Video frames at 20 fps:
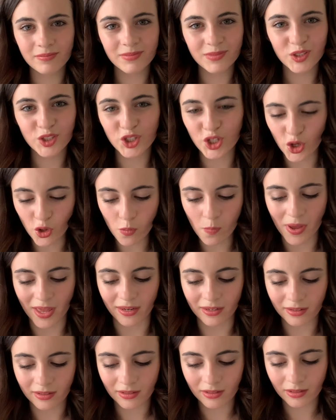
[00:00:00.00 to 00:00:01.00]

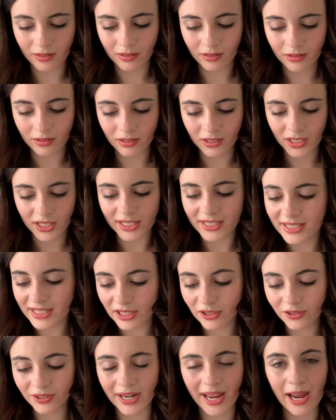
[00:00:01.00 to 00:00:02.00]
human.
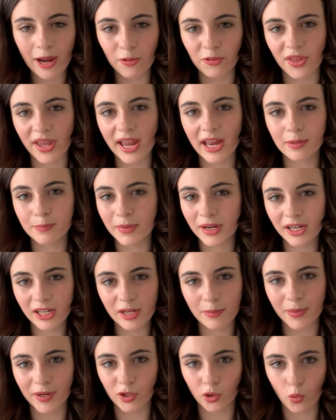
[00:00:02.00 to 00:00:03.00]
Until now, they had
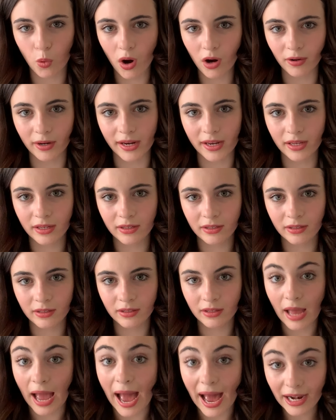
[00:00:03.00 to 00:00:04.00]
merely been quarry
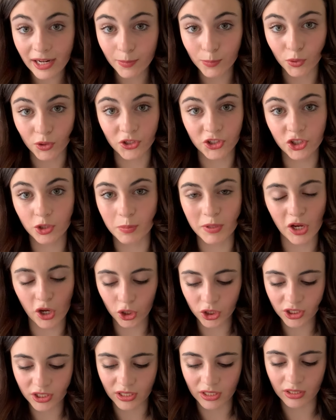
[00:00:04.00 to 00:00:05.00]
animals to be
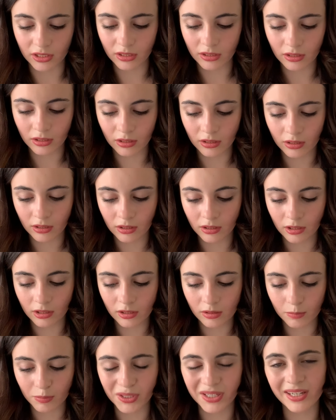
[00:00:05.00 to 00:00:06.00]
hunted,
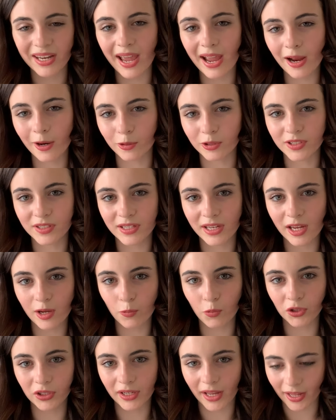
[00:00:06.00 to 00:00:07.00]
but now
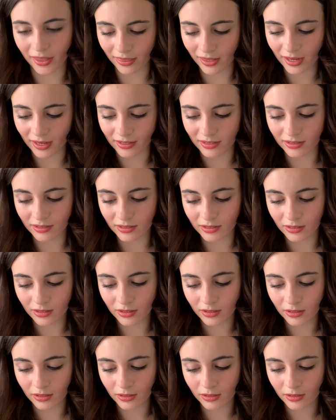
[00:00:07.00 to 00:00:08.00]
seeing one like this,
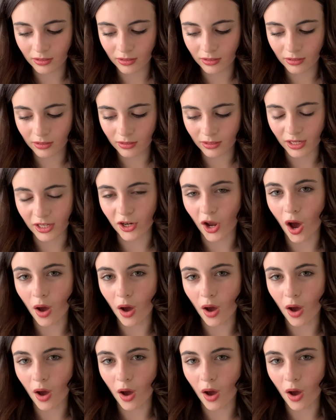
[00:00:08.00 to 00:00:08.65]
in